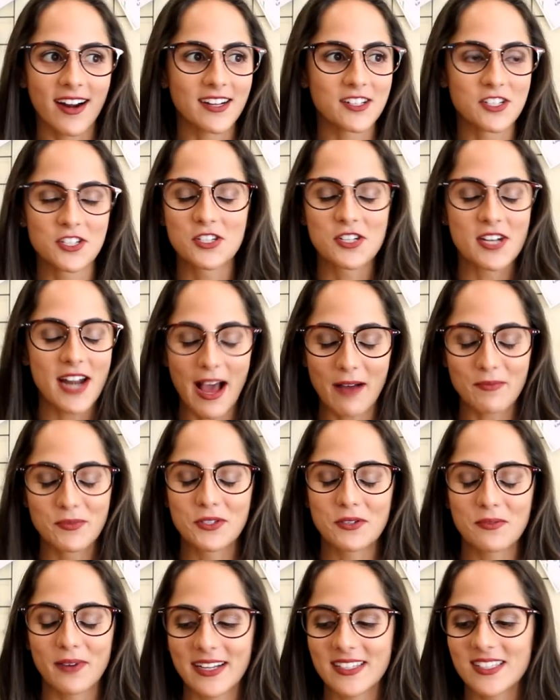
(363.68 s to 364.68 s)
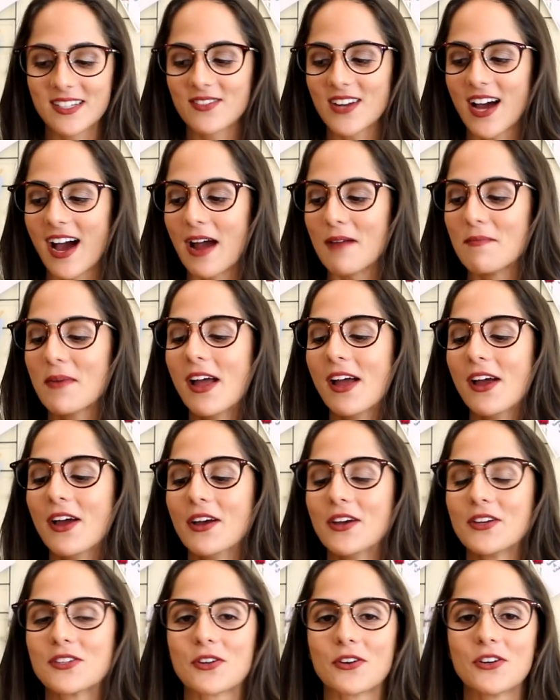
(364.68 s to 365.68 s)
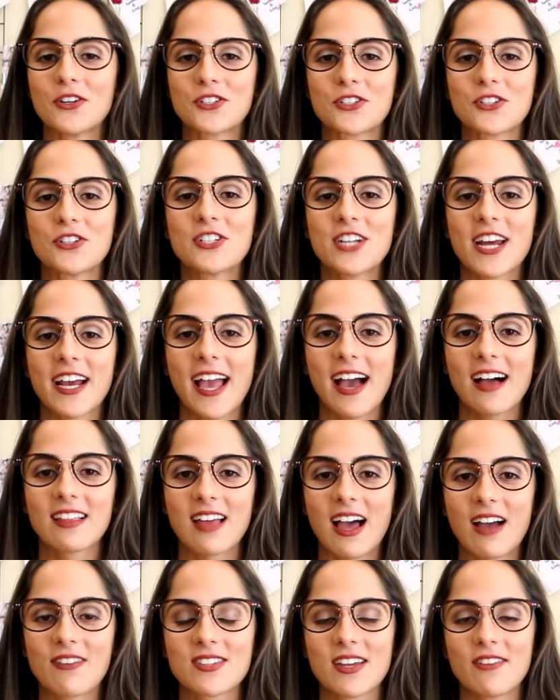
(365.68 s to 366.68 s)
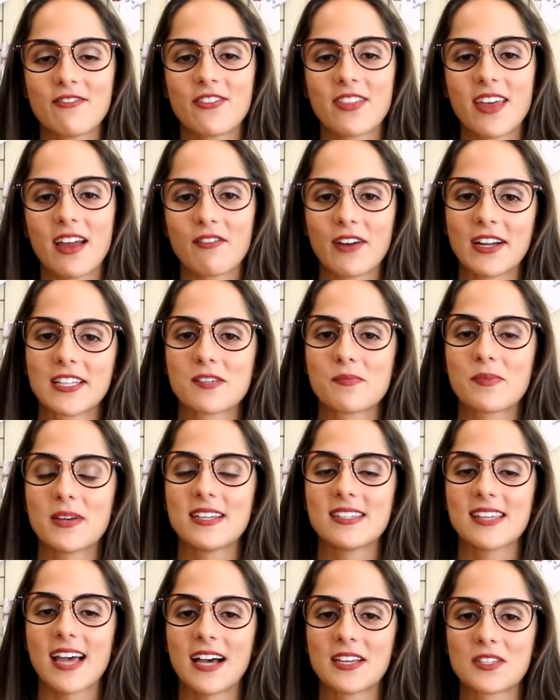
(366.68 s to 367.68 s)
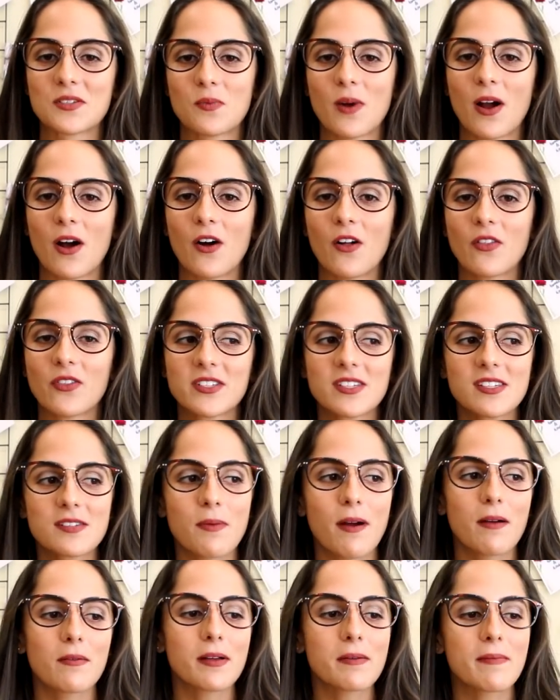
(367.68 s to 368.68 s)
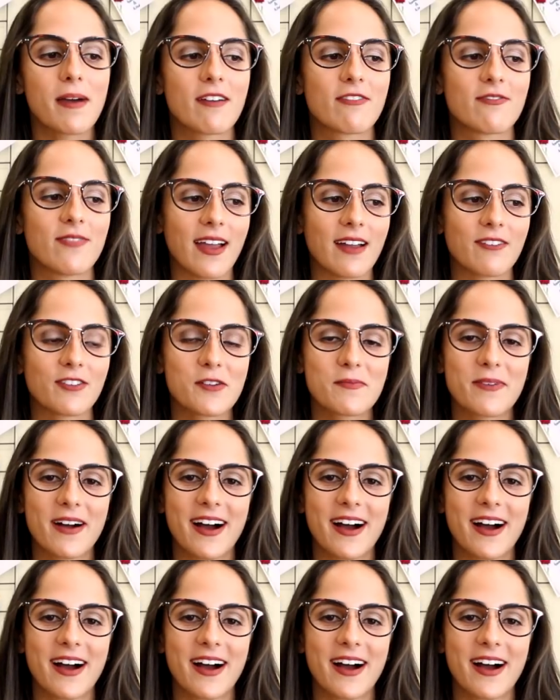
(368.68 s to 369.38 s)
and it's just an absolute waste of time. So do check out LifeSum for their recipes as well. This is probably my favorite